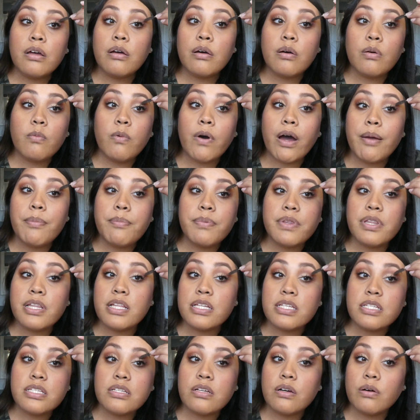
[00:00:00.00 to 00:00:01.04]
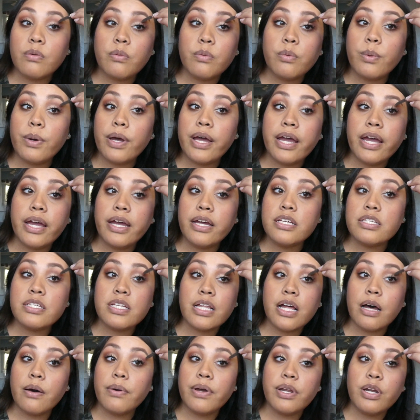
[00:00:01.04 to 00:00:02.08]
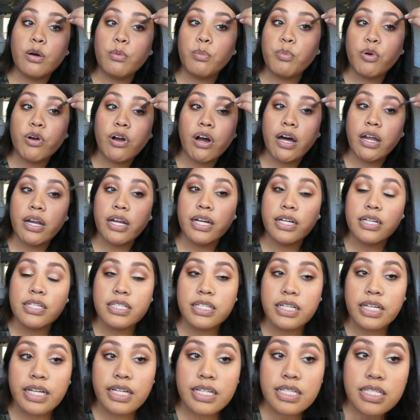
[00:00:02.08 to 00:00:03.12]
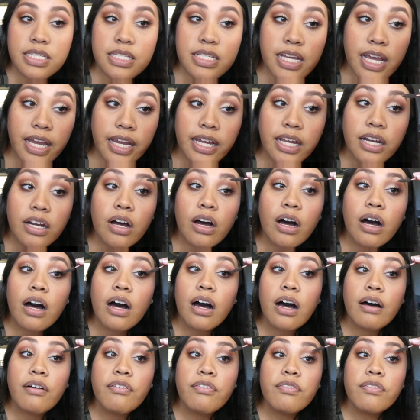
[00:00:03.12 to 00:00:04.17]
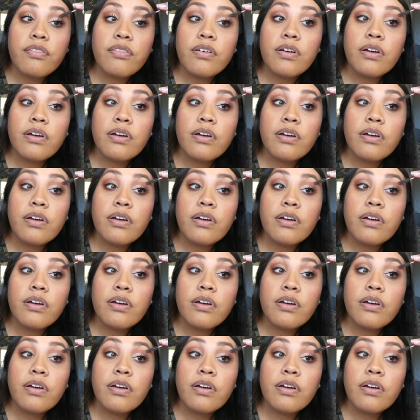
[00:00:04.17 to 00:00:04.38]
wipe this away so that way no product gets taken off.